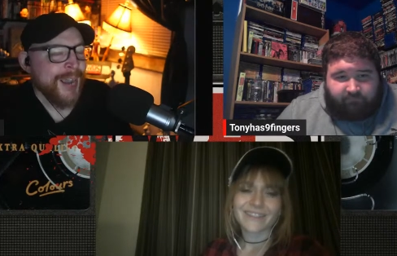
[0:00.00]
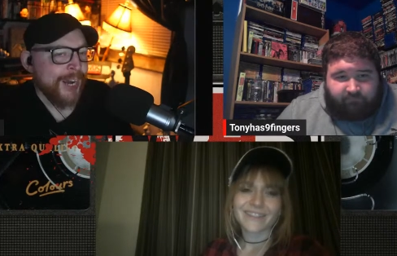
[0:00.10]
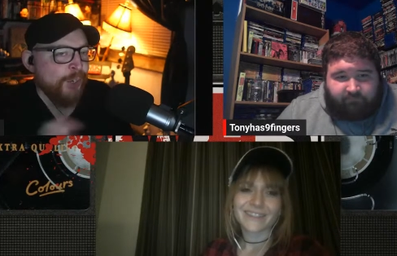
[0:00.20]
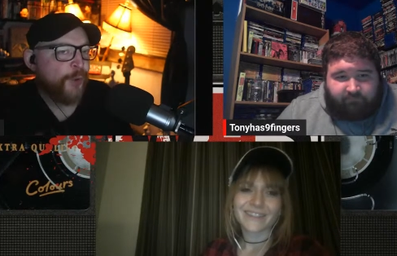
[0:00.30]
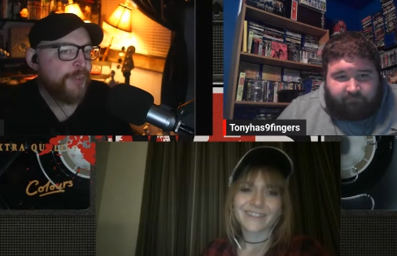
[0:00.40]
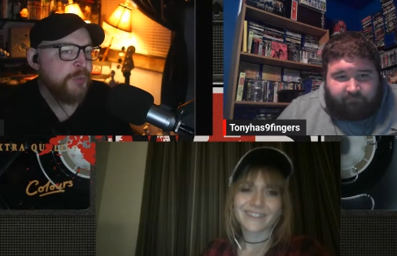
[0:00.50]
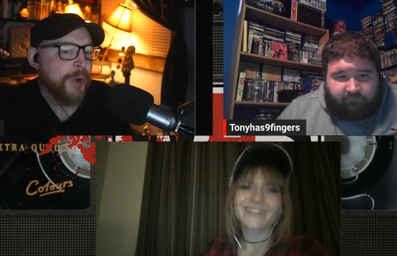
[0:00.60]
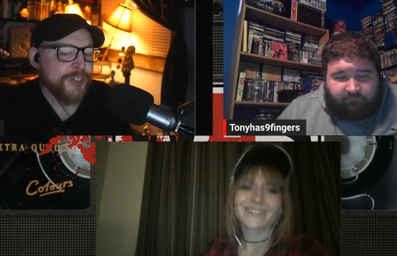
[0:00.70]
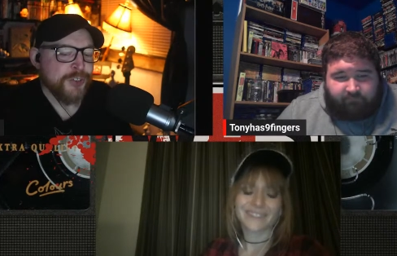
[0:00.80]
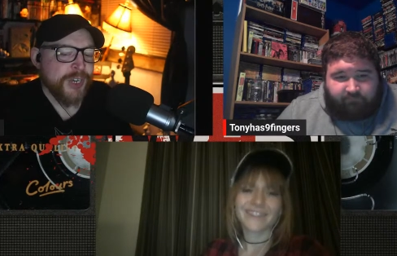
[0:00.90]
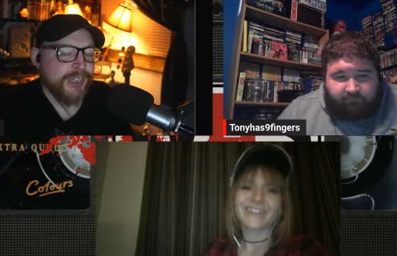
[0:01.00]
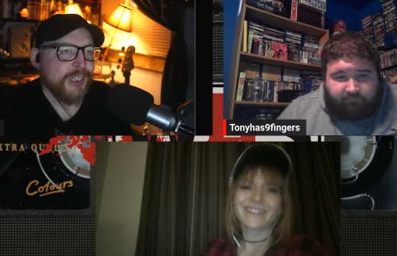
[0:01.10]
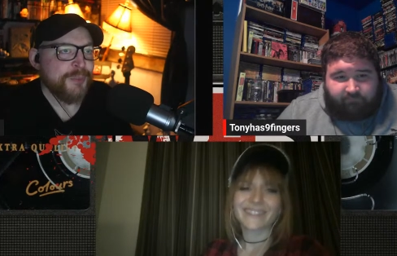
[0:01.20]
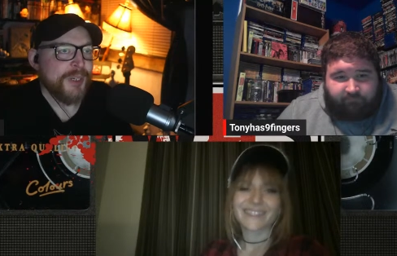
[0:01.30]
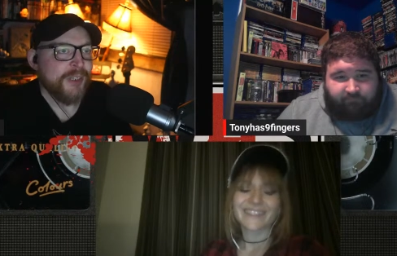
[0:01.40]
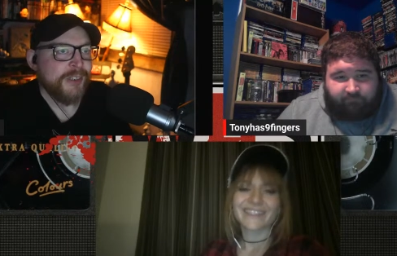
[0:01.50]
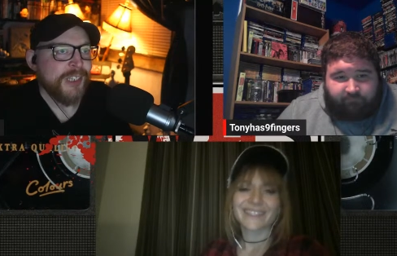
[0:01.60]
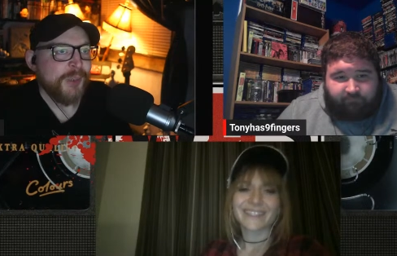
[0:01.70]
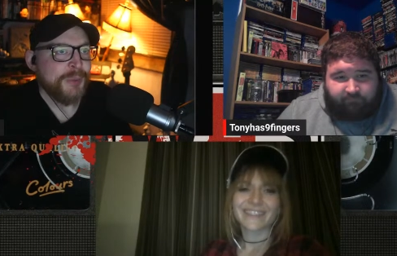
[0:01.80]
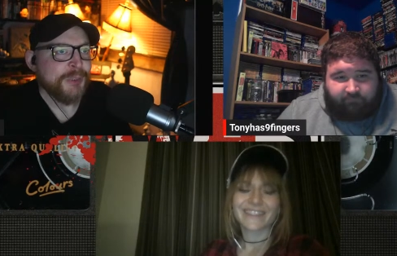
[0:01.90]
Speaker 1: I don't know if he's watched yet. He's been uh,
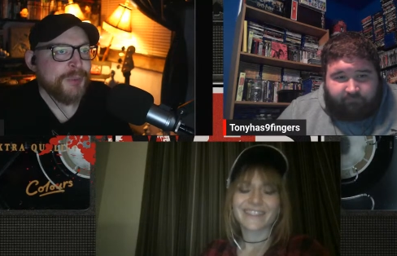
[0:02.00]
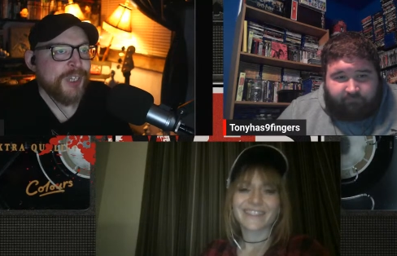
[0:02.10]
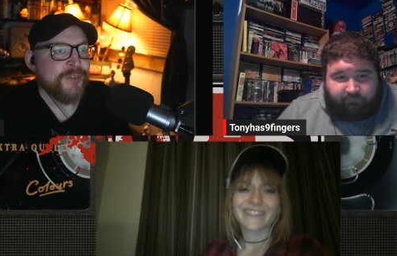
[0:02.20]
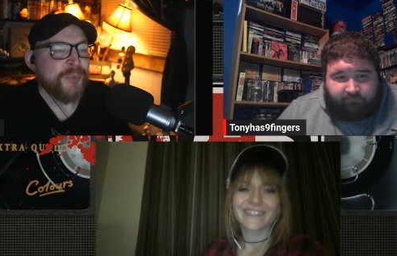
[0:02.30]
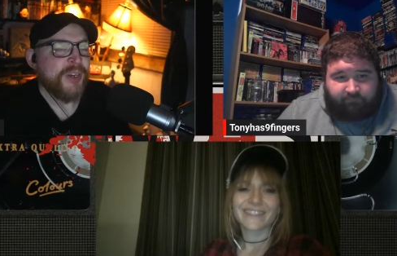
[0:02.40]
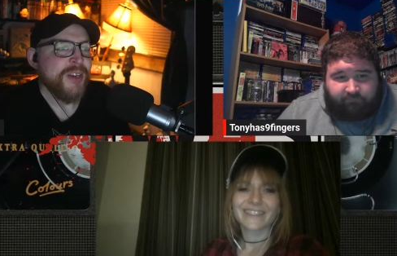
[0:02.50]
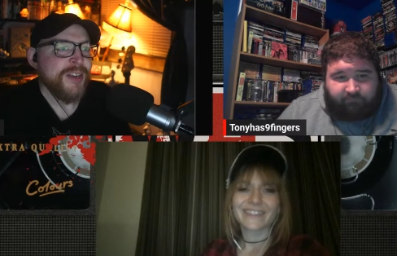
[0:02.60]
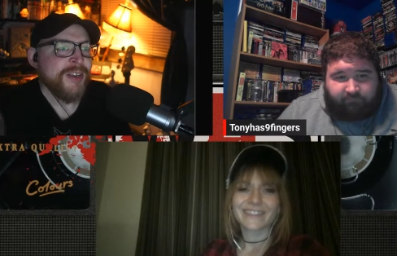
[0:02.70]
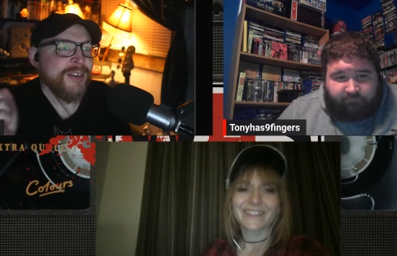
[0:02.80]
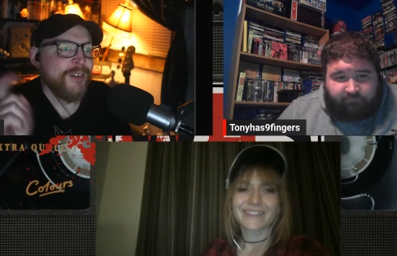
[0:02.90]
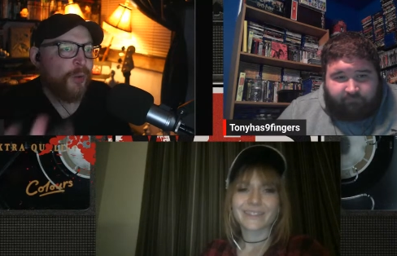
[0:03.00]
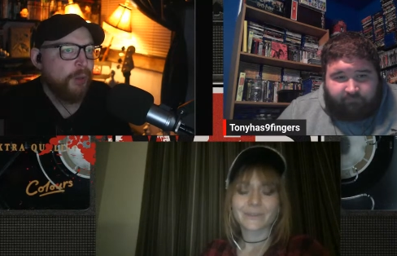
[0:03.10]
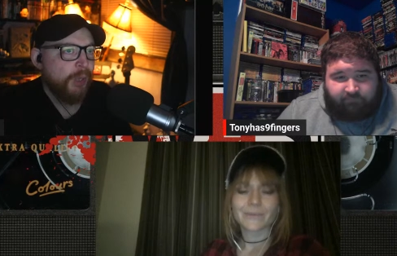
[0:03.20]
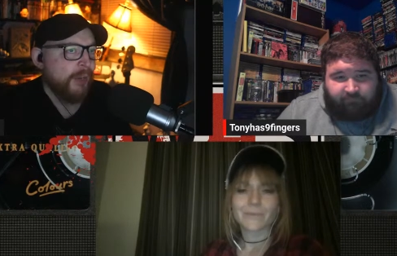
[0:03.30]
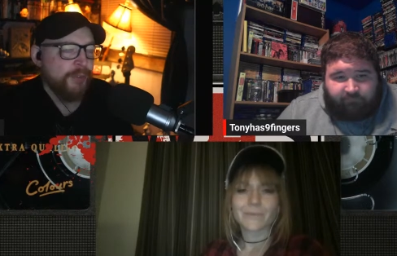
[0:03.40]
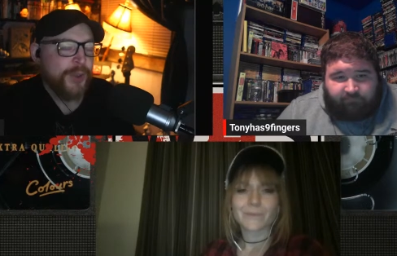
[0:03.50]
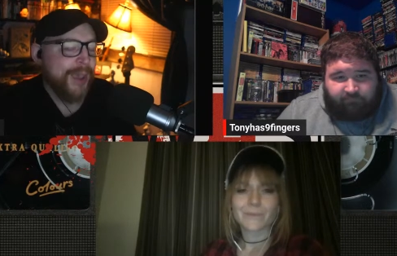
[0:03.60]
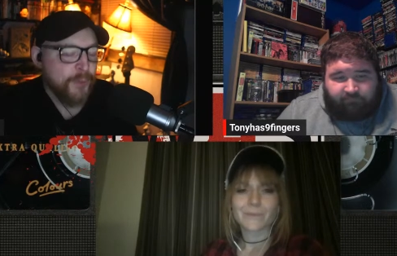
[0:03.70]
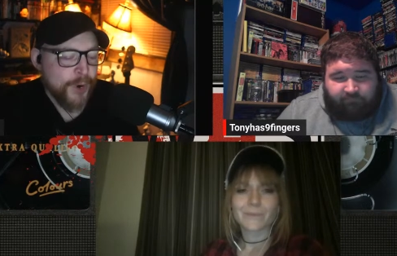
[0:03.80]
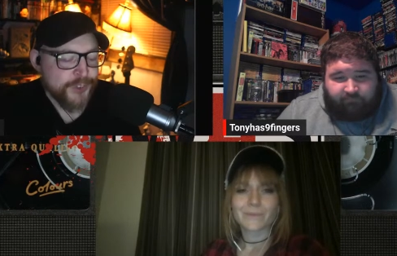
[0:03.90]
dealing with some stuff, but uh, if you
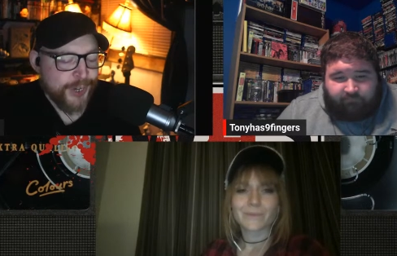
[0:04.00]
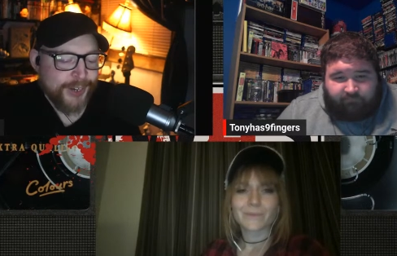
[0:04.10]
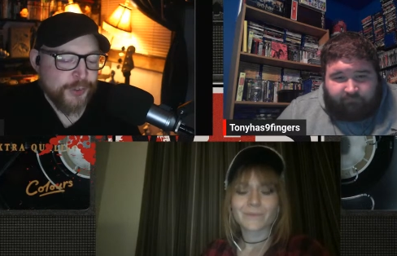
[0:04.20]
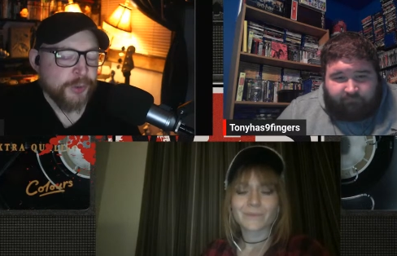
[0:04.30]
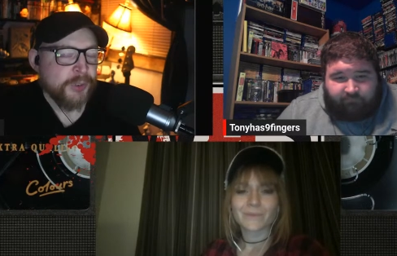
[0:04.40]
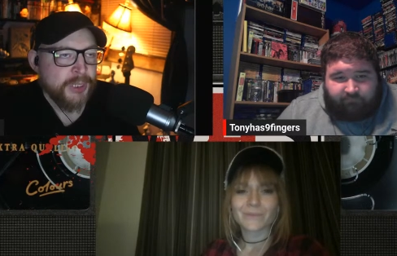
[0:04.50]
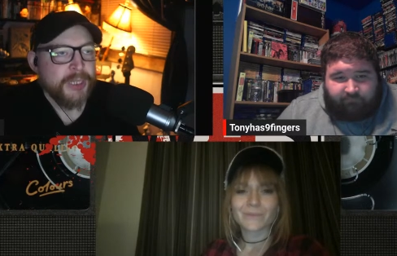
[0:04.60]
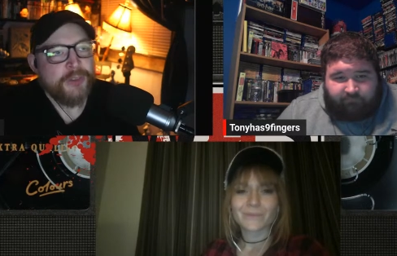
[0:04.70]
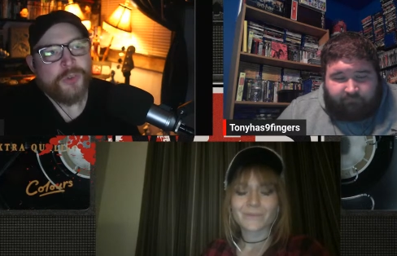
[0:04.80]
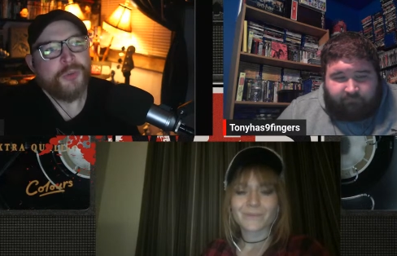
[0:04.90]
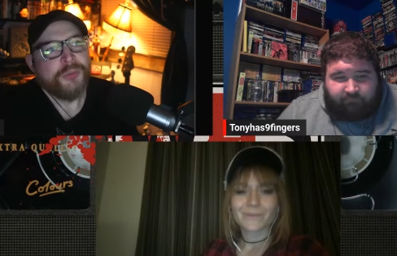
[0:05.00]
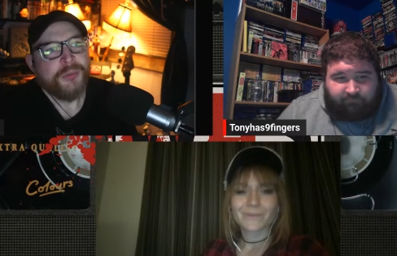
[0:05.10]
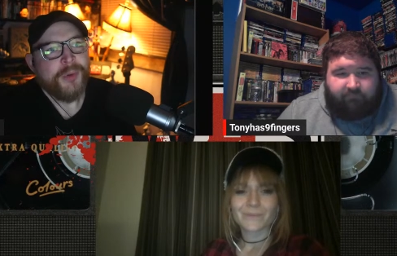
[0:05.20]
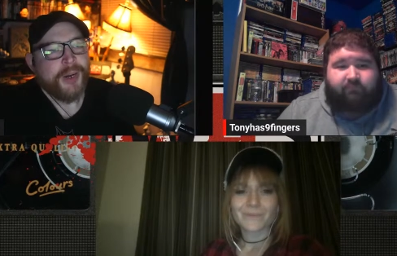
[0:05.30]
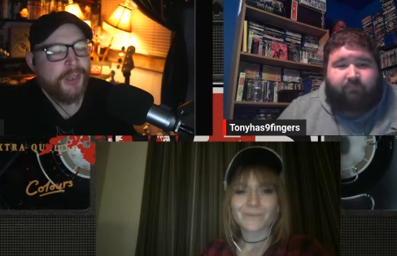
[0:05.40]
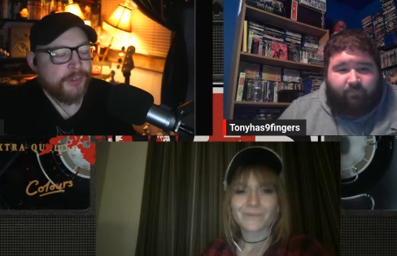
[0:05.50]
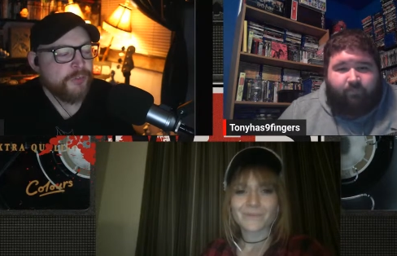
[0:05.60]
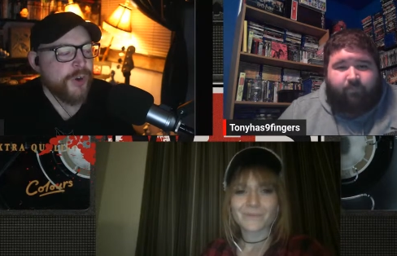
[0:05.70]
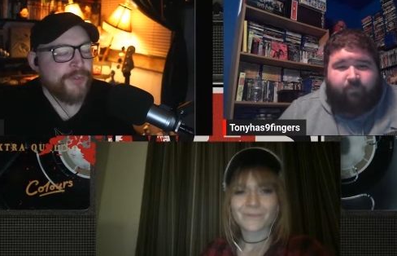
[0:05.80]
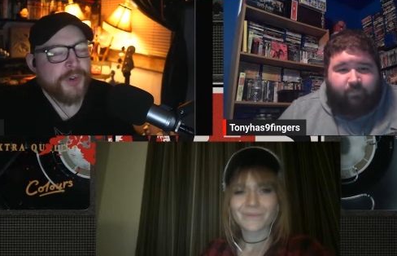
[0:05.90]
haven't watched it, Angel, you need to. I'm going to
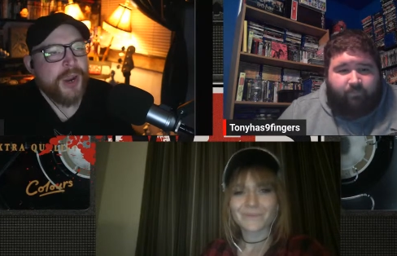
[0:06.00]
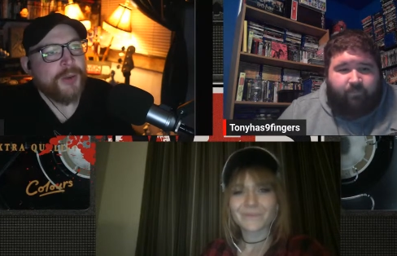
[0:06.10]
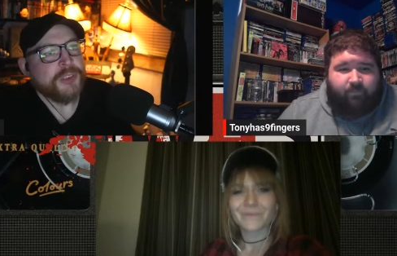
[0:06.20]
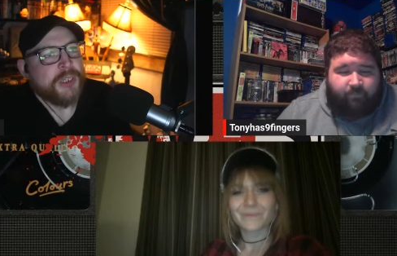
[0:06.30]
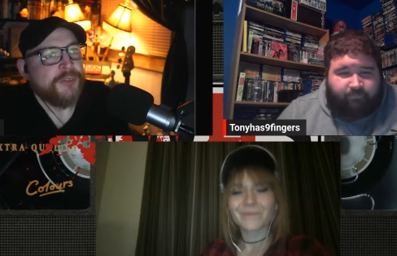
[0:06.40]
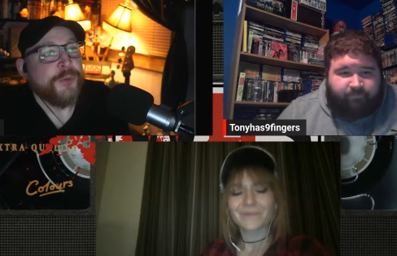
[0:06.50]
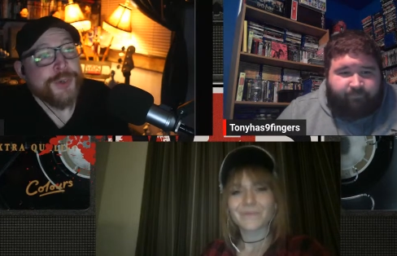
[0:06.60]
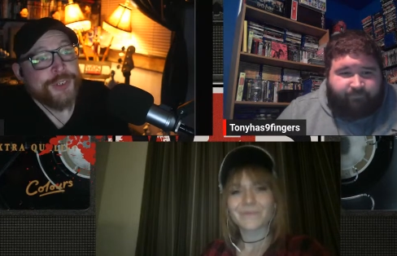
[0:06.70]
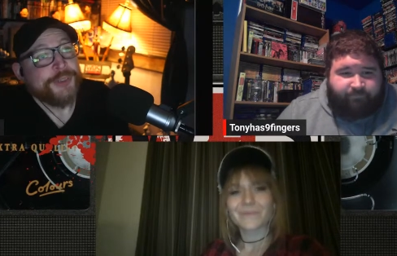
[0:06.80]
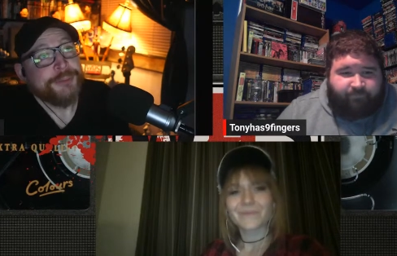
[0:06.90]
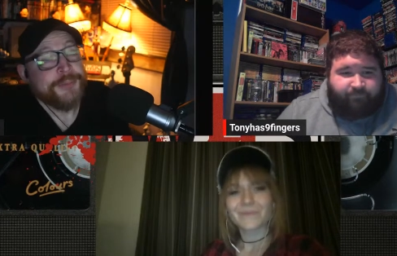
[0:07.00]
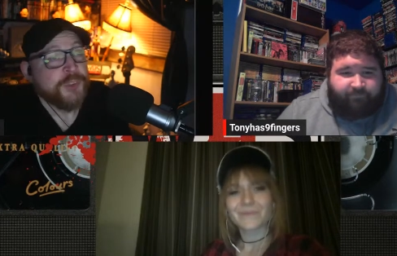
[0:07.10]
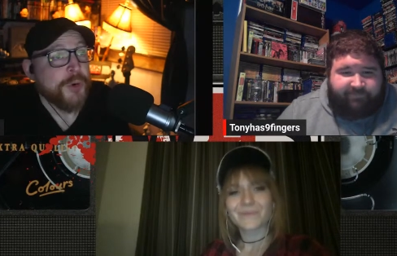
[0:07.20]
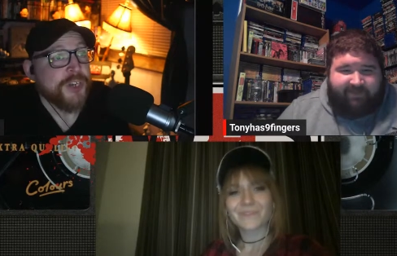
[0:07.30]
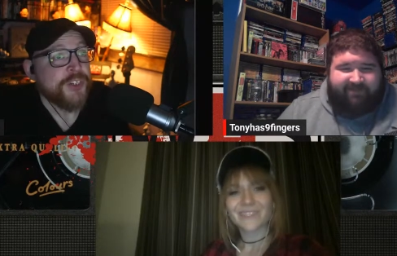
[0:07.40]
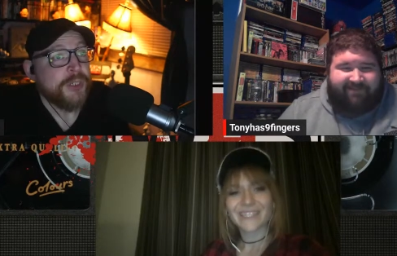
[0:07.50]
drive to mm. your house. I'm going to force you to watch it.